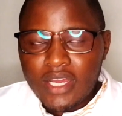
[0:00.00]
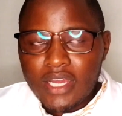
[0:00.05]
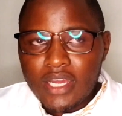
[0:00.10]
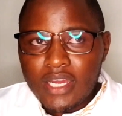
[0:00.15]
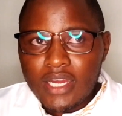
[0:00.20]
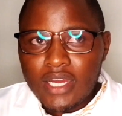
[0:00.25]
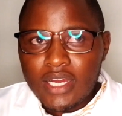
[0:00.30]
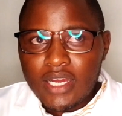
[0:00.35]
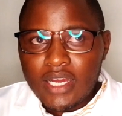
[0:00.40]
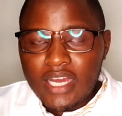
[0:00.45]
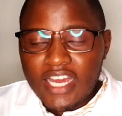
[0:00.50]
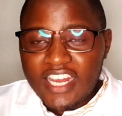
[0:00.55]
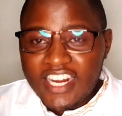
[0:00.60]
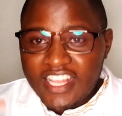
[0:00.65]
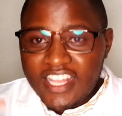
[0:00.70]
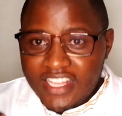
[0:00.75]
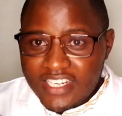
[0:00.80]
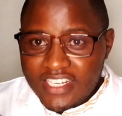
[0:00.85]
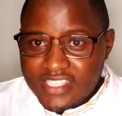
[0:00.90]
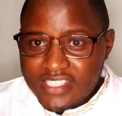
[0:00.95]

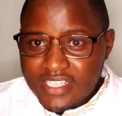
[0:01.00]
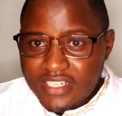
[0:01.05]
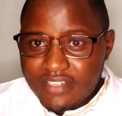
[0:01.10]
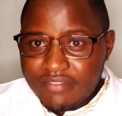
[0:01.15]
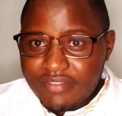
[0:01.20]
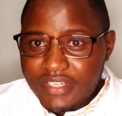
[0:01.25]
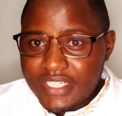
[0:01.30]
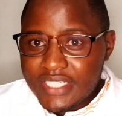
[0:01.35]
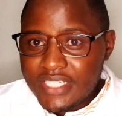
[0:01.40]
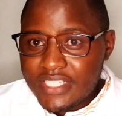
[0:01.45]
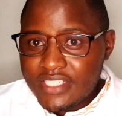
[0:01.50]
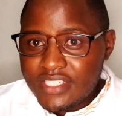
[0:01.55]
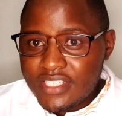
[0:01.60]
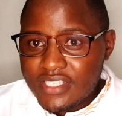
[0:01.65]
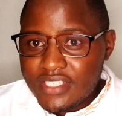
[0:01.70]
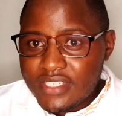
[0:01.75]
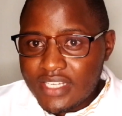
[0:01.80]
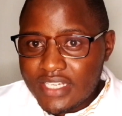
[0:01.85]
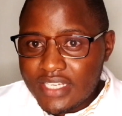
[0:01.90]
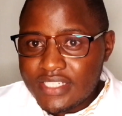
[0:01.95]
Another disadvantage
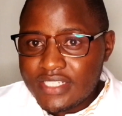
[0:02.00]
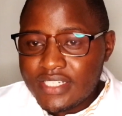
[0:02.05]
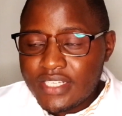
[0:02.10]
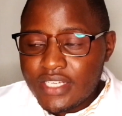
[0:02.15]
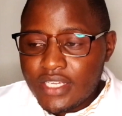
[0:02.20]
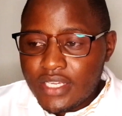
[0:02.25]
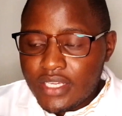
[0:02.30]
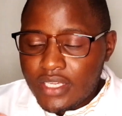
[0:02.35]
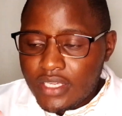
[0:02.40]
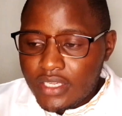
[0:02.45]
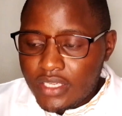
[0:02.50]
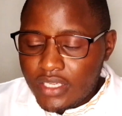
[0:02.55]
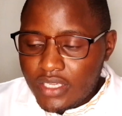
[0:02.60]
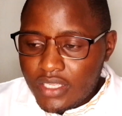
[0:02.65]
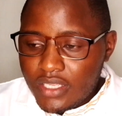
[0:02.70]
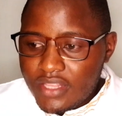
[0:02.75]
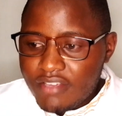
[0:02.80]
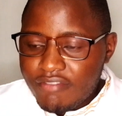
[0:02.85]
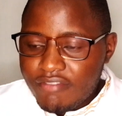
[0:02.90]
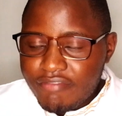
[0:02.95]
is that
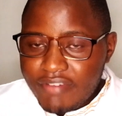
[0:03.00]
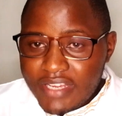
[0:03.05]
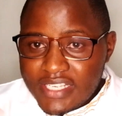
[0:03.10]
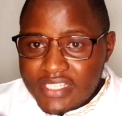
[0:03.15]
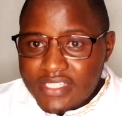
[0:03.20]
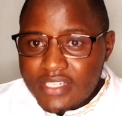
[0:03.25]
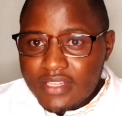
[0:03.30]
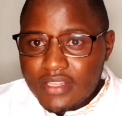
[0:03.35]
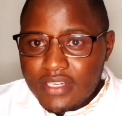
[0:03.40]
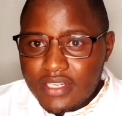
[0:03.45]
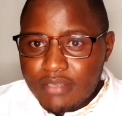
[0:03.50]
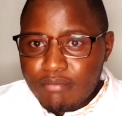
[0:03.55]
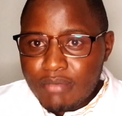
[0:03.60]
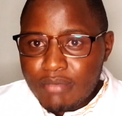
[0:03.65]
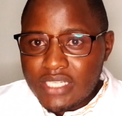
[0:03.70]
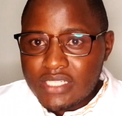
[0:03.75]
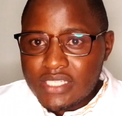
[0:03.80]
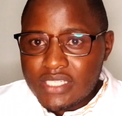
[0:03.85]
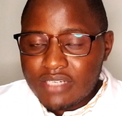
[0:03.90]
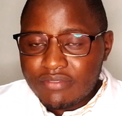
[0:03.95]
in the first 3
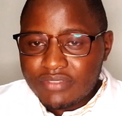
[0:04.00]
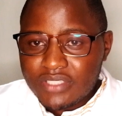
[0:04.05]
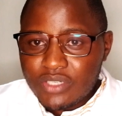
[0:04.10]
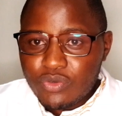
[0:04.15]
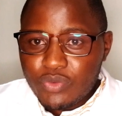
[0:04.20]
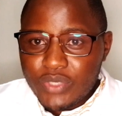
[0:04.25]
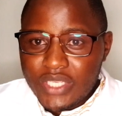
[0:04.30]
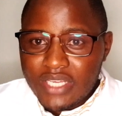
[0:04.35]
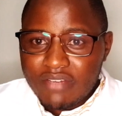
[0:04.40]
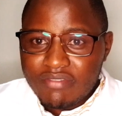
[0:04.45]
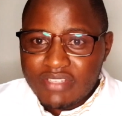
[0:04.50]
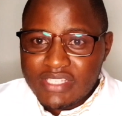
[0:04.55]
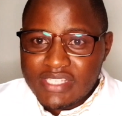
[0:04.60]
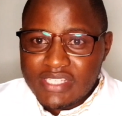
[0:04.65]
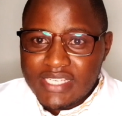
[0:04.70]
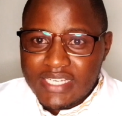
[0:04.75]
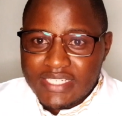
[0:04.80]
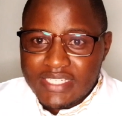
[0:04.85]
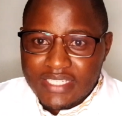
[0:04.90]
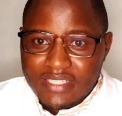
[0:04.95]
months after we have
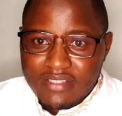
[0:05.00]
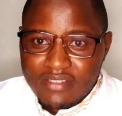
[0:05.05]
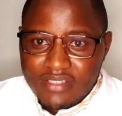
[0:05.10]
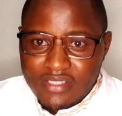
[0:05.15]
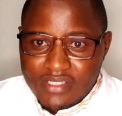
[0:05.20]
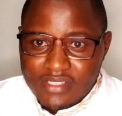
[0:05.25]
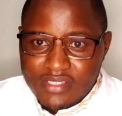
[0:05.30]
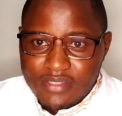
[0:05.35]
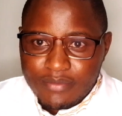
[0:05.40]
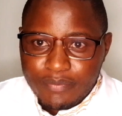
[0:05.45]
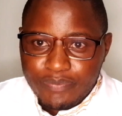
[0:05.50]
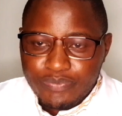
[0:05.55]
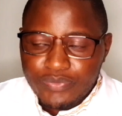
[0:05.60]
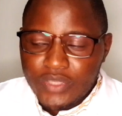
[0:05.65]
inserted this,